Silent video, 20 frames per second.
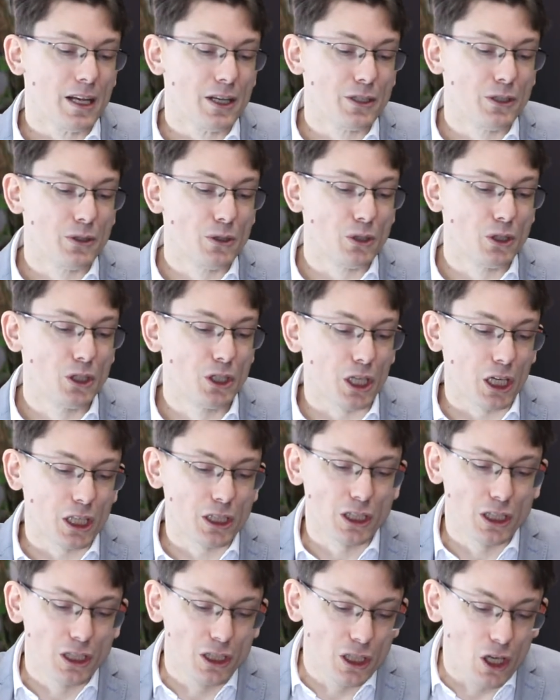you
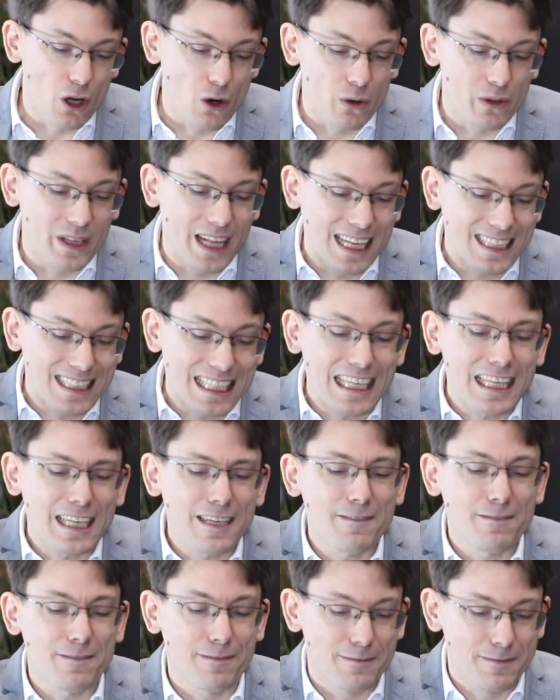just know that
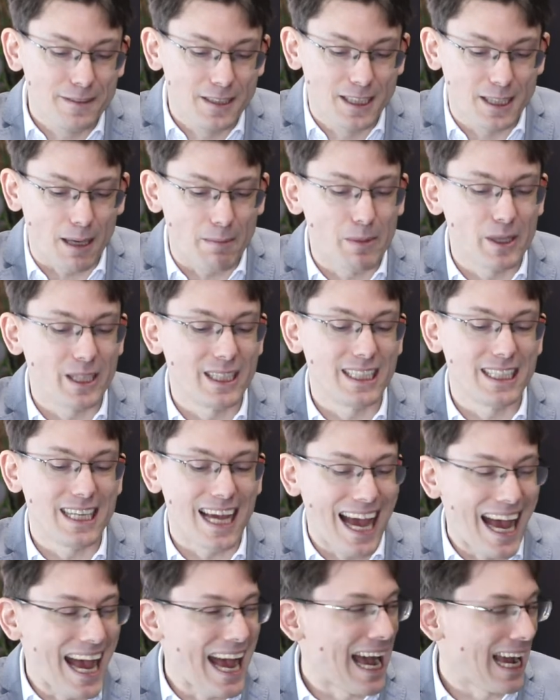if somebody
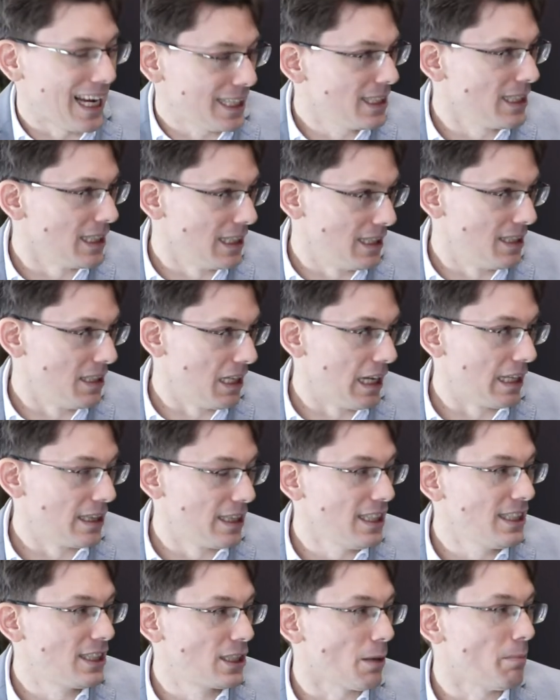acts, and
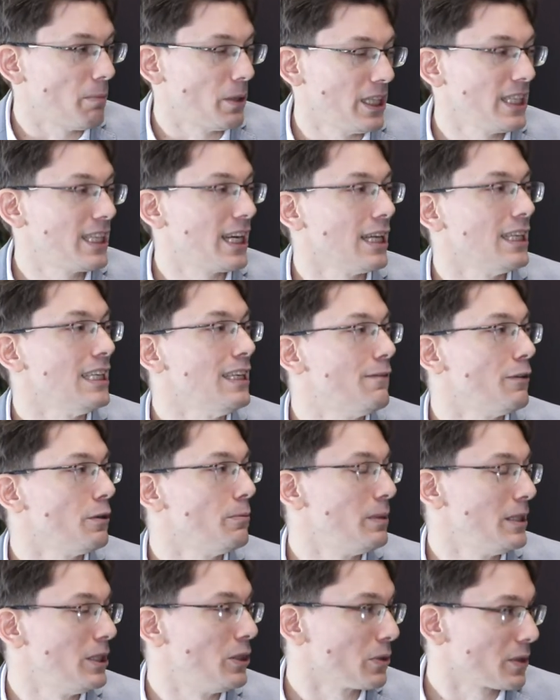this somebody can even
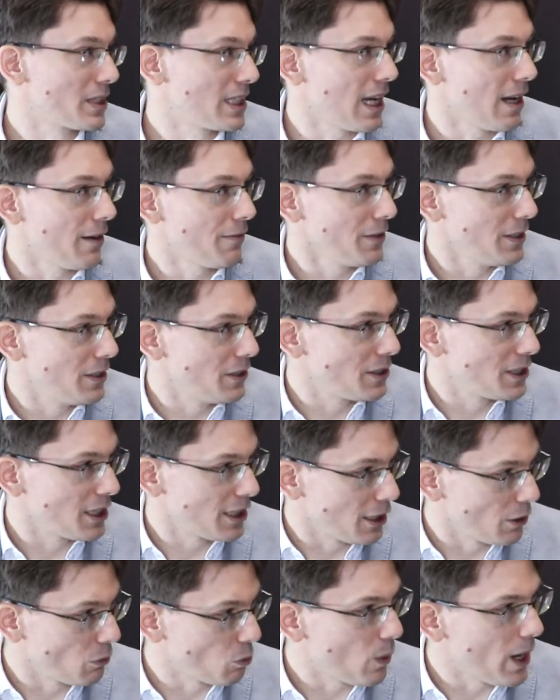be yourself in a
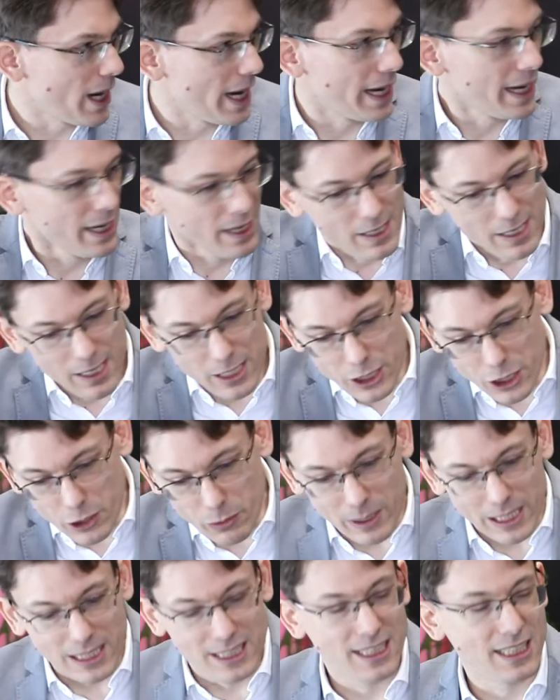certain way, you
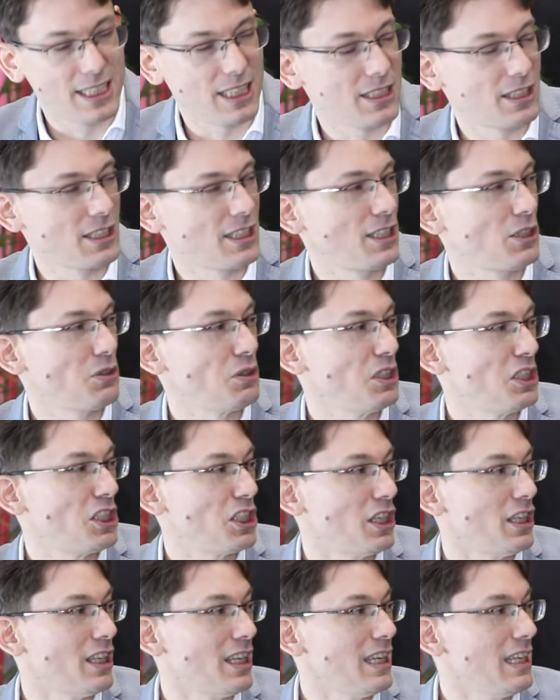will steer the
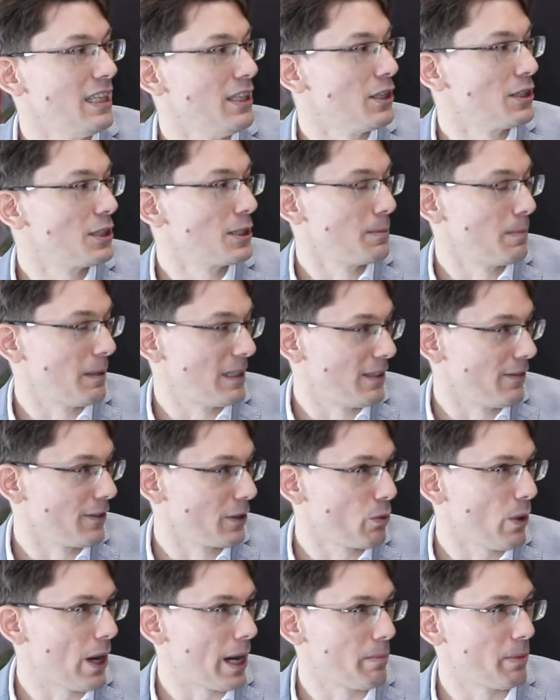situation in a
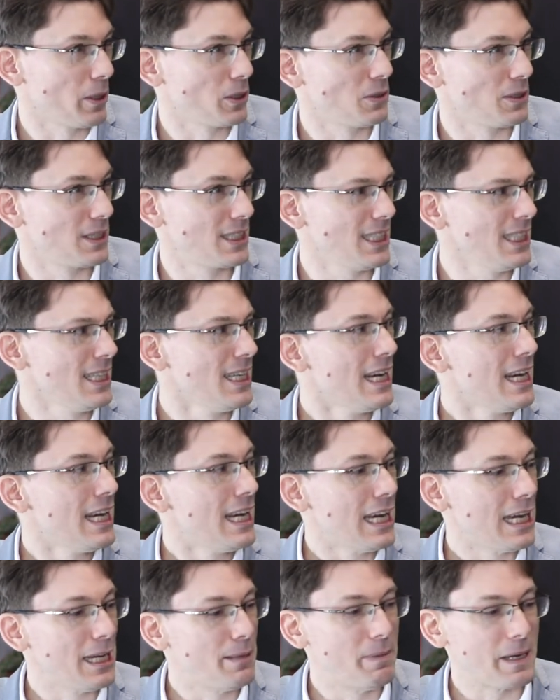specific way. But you see,
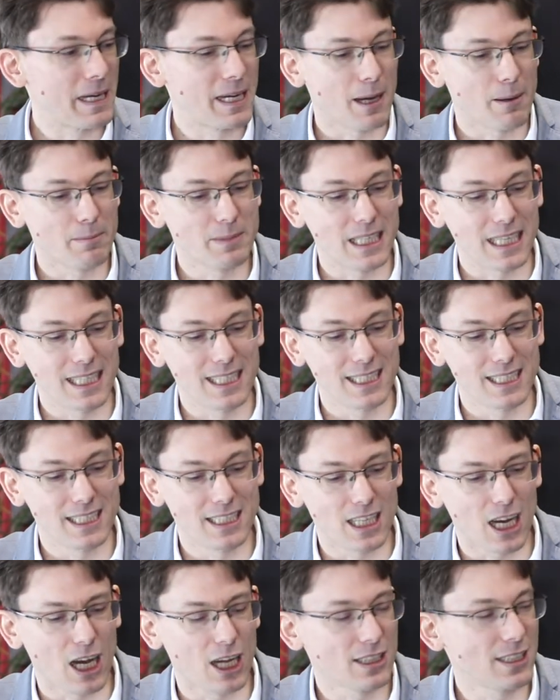it is
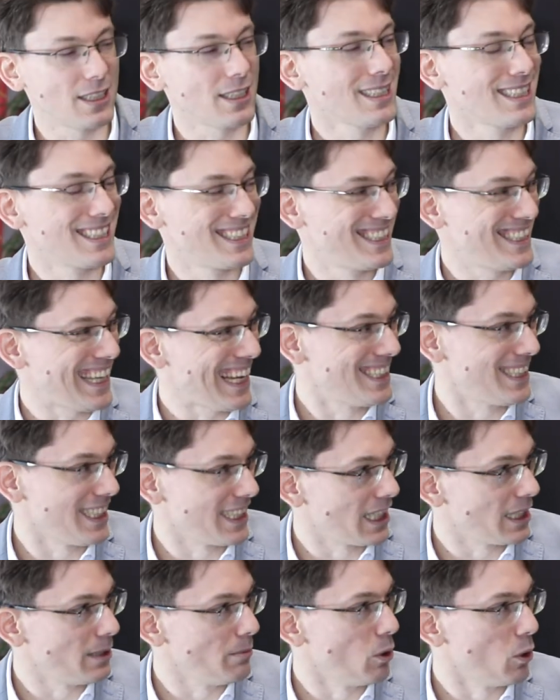not
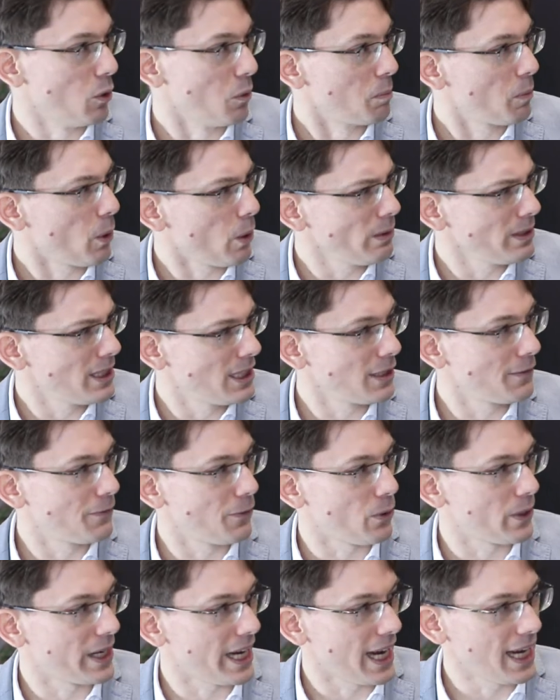static anymore. Probabilistic
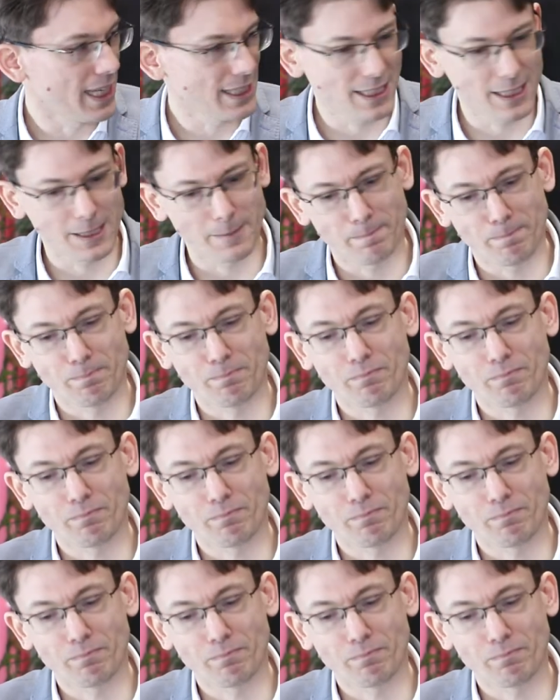forecast,